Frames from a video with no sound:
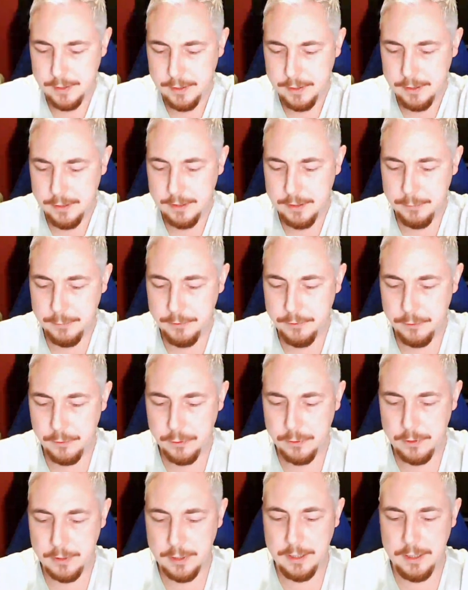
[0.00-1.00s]
And then we've
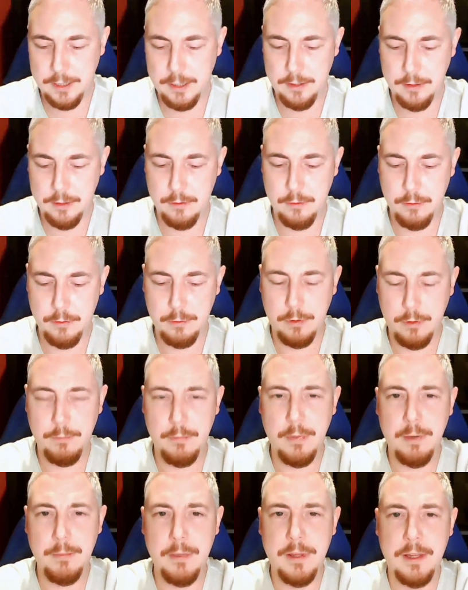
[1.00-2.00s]
got a, uh,
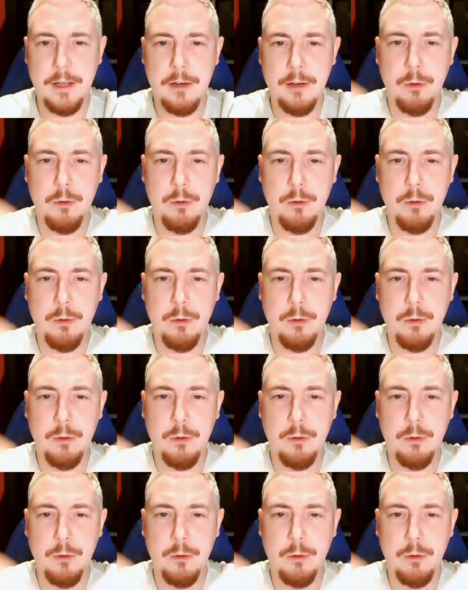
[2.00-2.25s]
maybe they're not